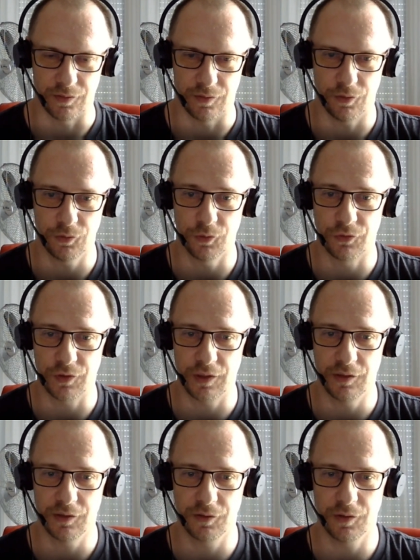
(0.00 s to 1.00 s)

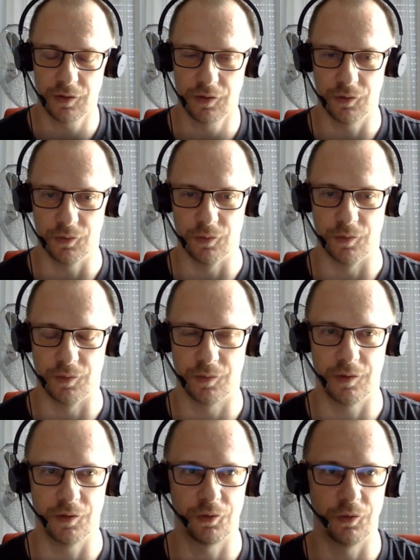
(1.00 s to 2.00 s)
auto-scaling, to
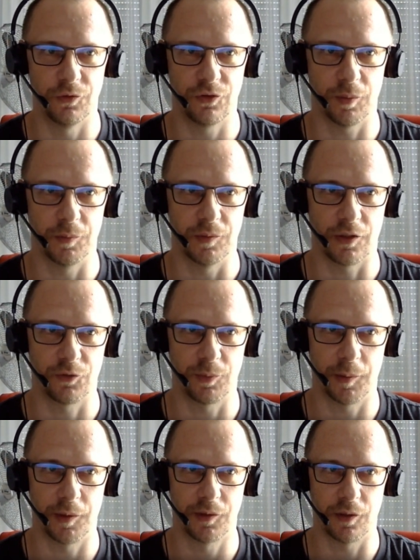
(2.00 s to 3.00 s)
introduce some
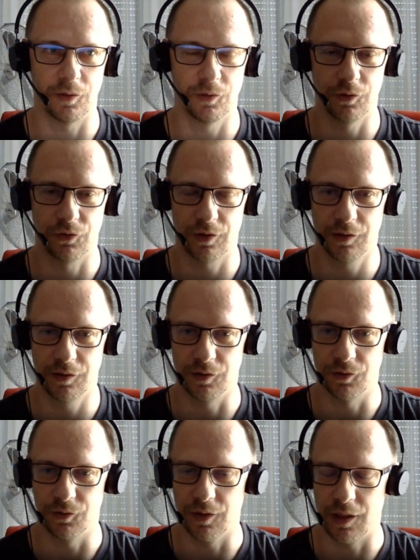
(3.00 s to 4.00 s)
experimental auto-scaling
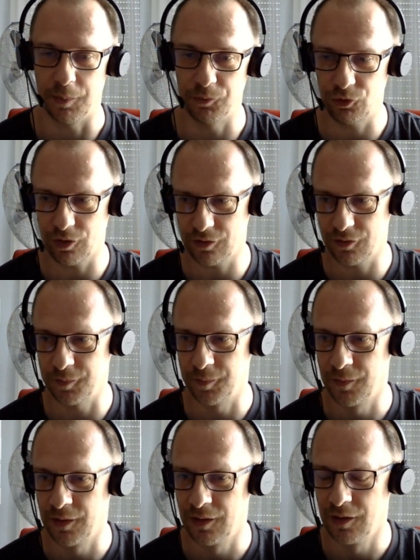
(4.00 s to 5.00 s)
into the Helm chart.
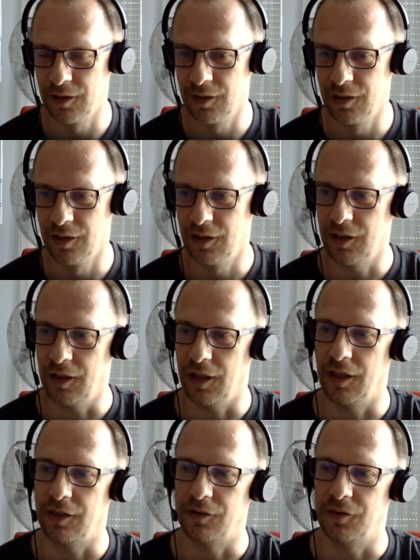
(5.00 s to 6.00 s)

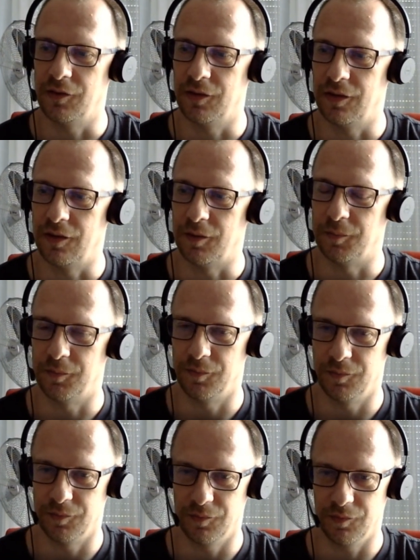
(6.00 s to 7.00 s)
And
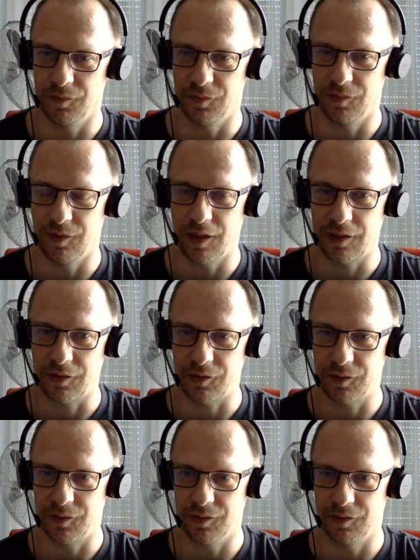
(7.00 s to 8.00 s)

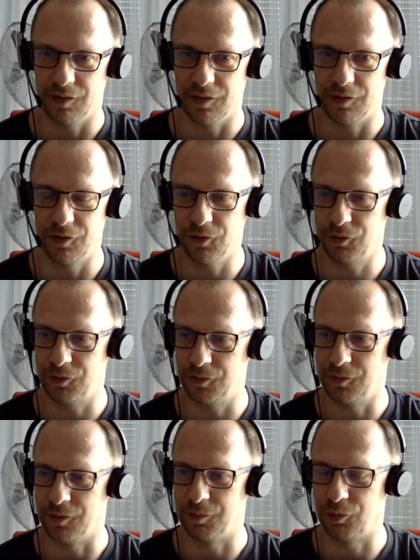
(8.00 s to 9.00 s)
that didn't
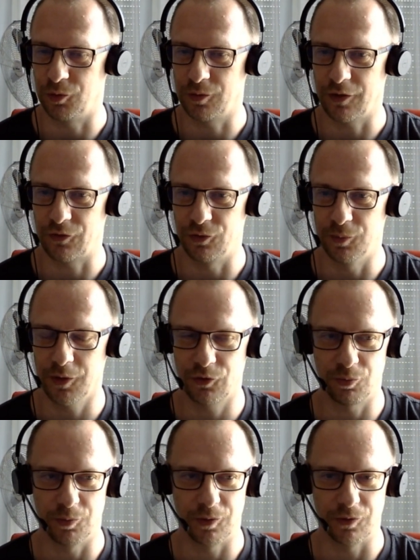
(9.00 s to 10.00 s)
progress too
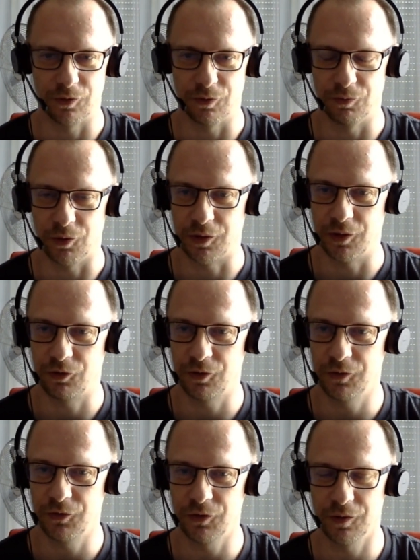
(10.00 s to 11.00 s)
much because of
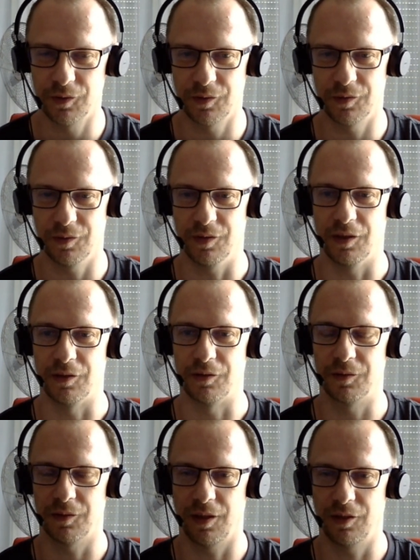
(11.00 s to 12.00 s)
vacations.
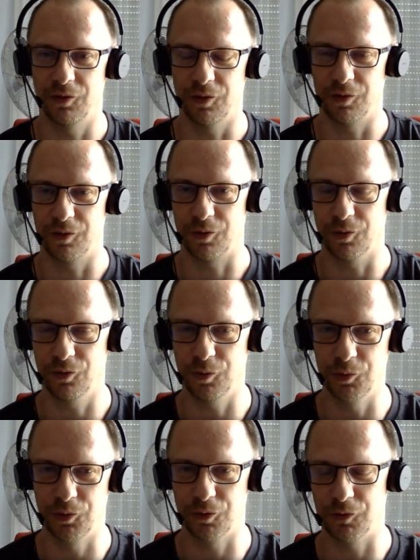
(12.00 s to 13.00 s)
Like either the
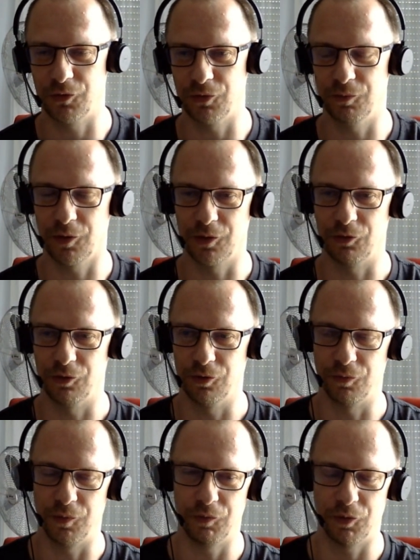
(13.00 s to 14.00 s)
contributor was on vacation
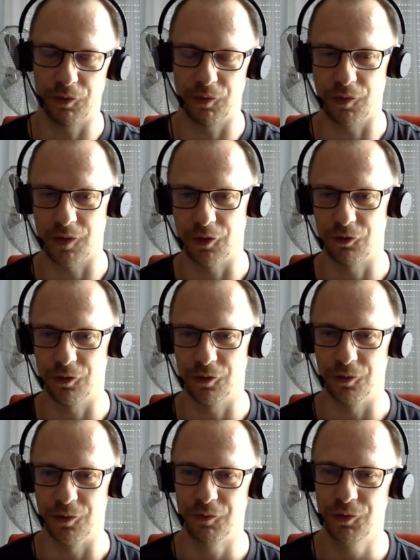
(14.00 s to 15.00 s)
or we were on vacation
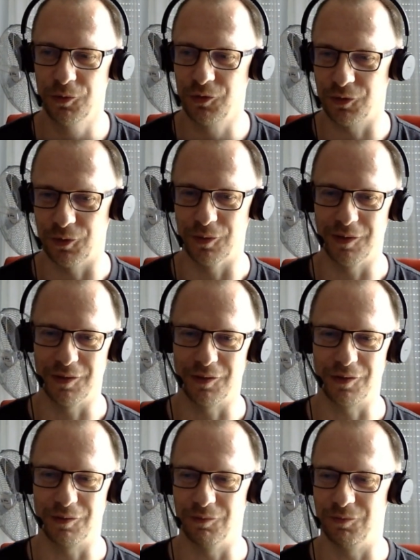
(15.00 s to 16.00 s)
to review, so it